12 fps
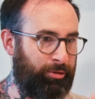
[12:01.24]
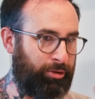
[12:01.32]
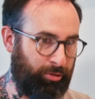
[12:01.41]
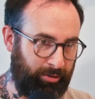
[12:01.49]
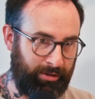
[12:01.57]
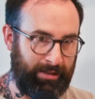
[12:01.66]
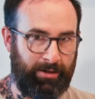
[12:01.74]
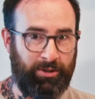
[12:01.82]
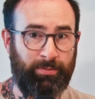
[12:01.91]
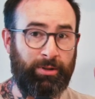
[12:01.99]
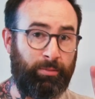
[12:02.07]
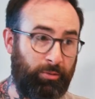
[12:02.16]
Joker
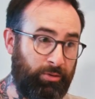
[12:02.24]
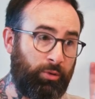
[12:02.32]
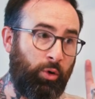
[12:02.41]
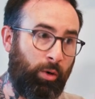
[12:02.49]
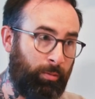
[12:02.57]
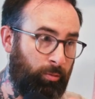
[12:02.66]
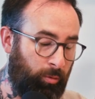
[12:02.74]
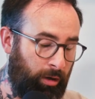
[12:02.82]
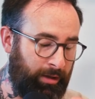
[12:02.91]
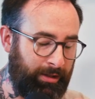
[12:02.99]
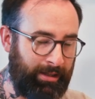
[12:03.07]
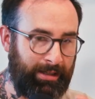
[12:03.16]
tattoos. But the most common one
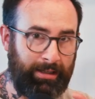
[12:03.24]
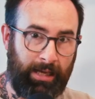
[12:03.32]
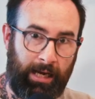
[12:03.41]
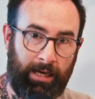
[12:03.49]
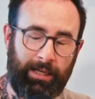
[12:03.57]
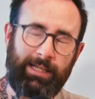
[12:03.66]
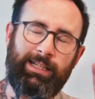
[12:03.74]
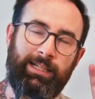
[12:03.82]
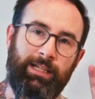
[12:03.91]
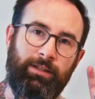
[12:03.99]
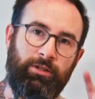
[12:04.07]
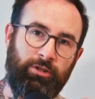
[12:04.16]
that they get is they
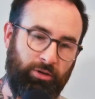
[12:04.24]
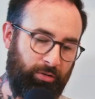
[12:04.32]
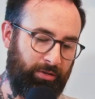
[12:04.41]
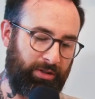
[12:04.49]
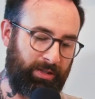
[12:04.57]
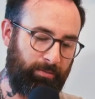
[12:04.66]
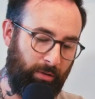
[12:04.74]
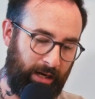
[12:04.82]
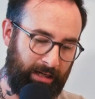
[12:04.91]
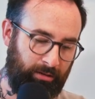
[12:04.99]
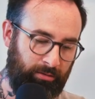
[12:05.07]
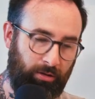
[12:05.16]
get the Joker
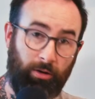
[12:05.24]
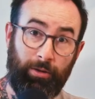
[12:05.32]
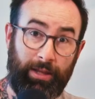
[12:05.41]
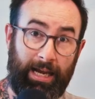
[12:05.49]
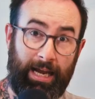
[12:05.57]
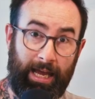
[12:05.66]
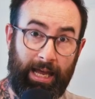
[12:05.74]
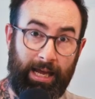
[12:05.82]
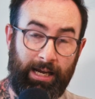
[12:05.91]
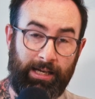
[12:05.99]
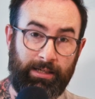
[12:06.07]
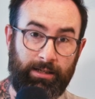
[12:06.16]
smile on their
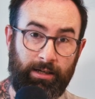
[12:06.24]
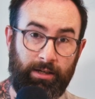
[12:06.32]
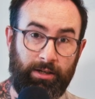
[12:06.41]
hand.